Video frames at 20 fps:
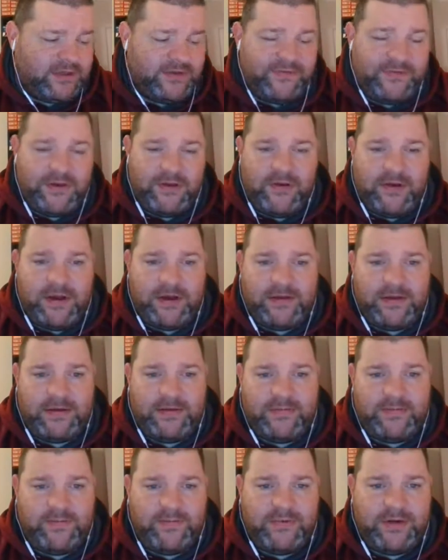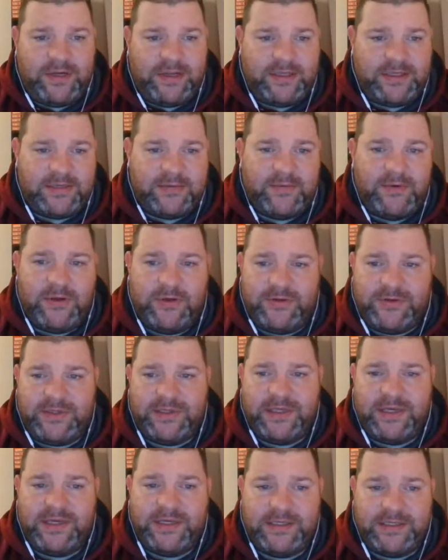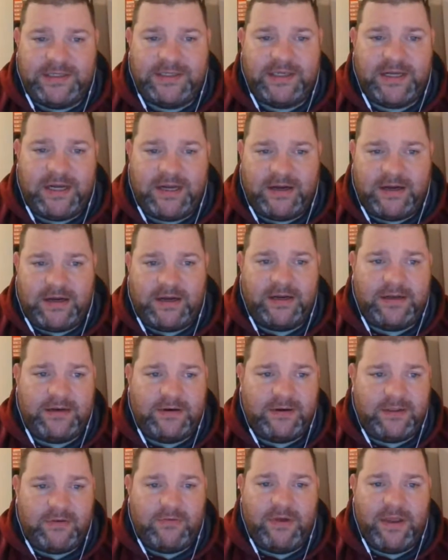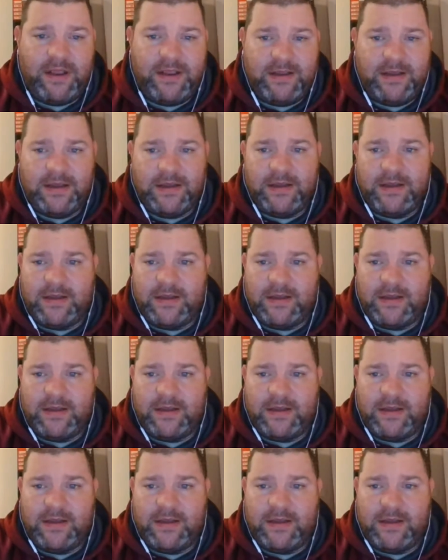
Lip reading: of you, I put out some news things that I caught during the week.